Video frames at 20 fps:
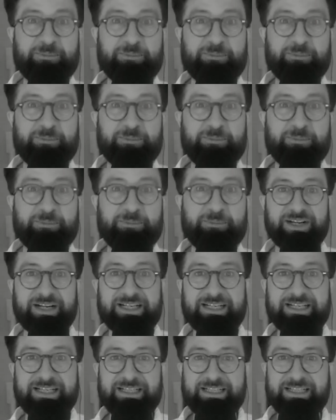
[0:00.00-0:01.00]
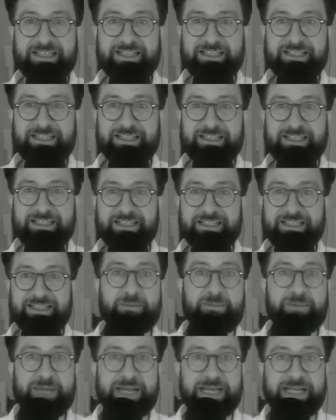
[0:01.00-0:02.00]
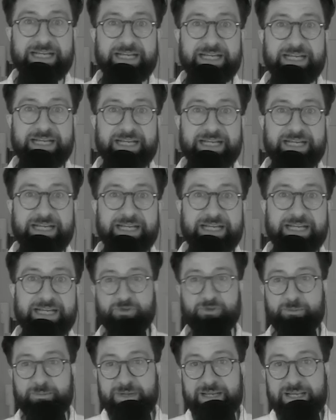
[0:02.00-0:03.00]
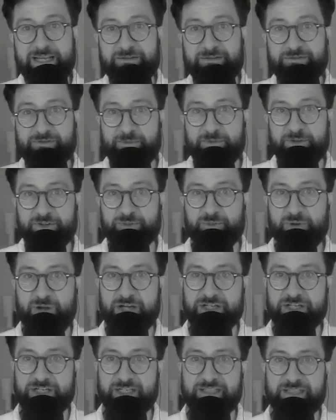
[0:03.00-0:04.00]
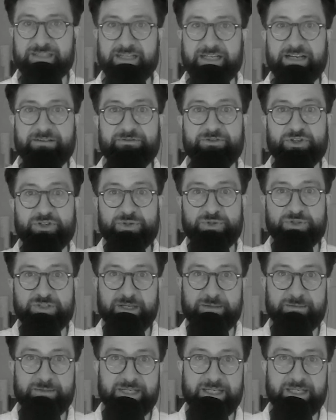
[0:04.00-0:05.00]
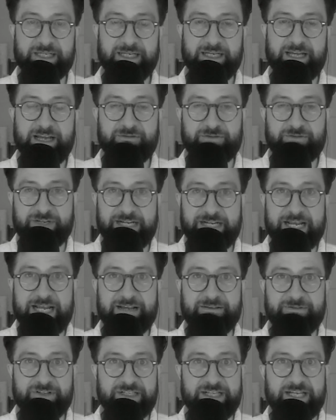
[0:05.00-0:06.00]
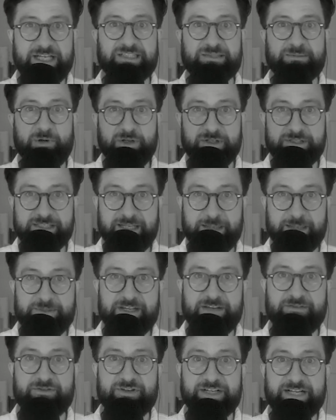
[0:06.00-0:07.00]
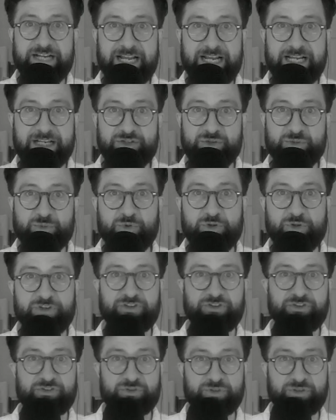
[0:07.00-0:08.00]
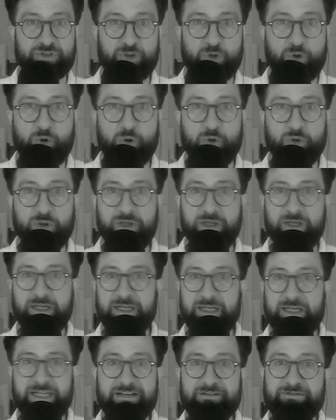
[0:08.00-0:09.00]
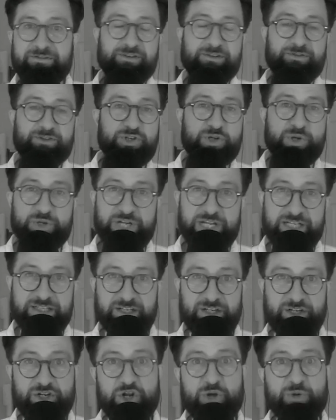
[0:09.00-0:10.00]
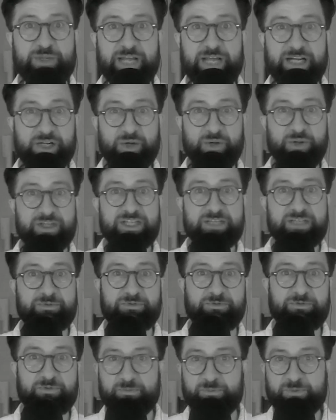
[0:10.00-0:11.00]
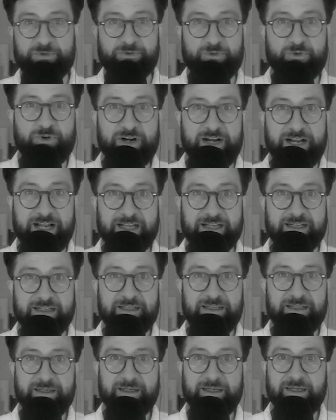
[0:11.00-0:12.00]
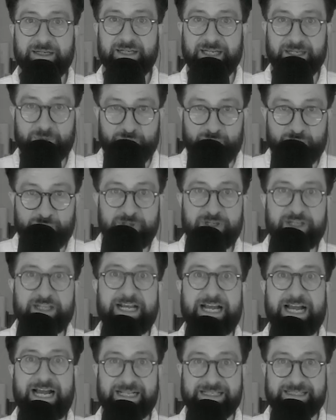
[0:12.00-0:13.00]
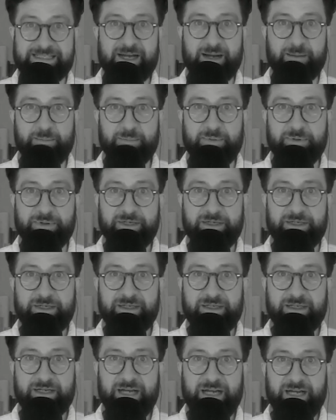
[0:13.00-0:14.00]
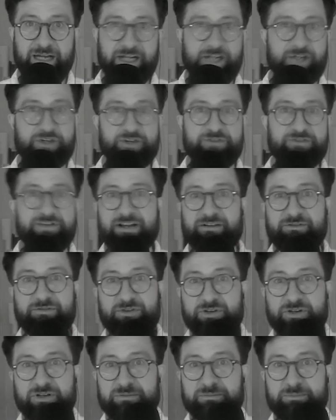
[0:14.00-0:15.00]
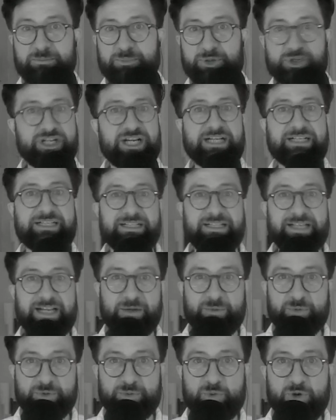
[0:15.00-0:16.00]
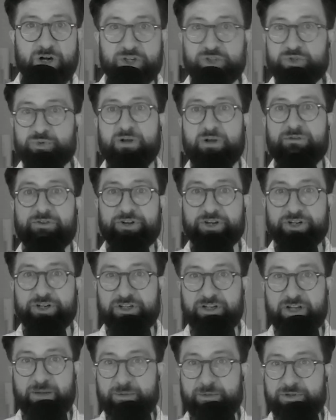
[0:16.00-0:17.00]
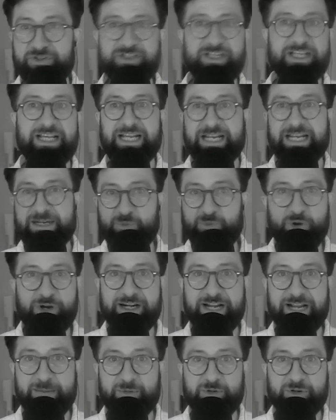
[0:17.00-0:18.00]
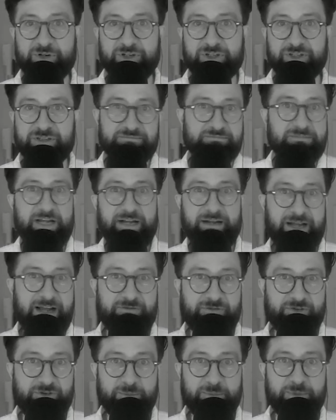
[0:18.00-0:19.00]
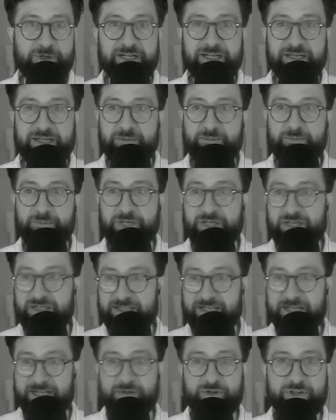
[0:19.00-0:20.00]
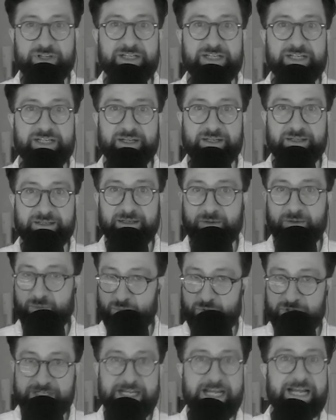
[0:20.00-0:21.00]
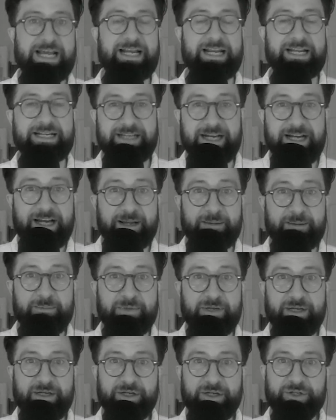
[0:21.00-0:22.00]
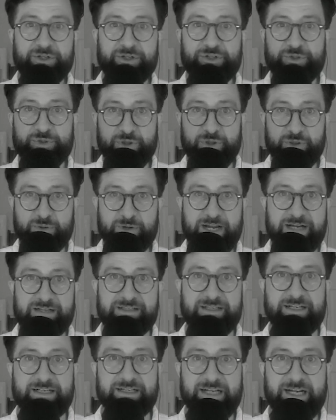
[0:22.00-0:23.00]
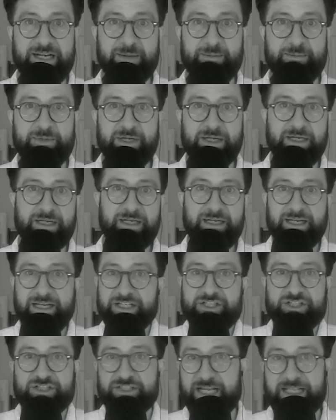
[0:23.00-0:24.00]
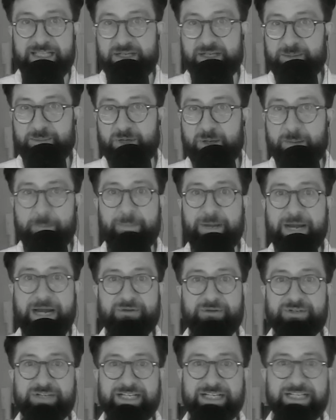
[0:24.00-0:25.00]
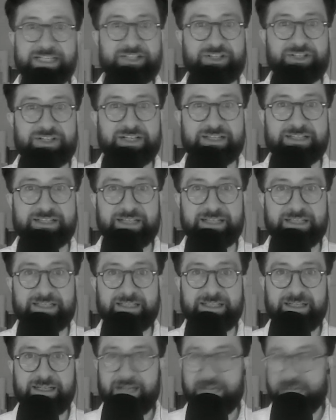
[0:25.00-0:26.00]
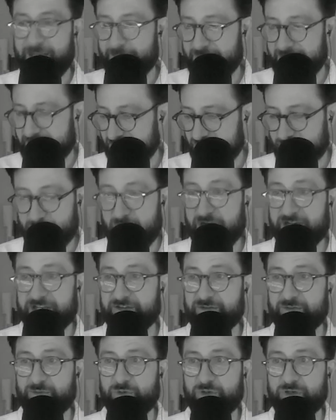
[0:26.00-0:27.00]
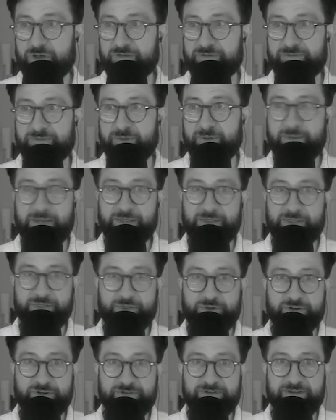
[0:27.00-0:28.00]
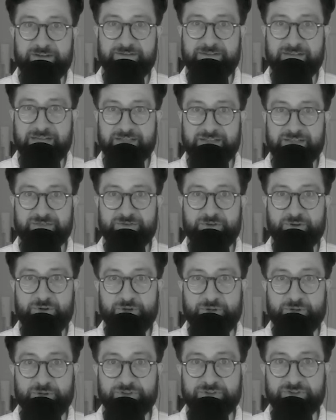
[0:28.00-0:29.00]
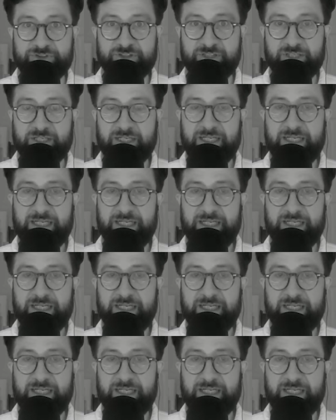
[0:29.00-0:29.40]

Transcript: But, like that's one of the main lessons for me from this project is like, if you do something every day, if you take small steps every day towards a certain goal, even if you don't necessarily know what that goal is beforehand, it really adds up. I could have never predicted that I would walk 1,200 kilometers in one neighborhood ever. But because I only did it one day at a time, 2 to 3 hours at a time, it just ended up compounding into this. And I made this body of work of about 35,000 photos.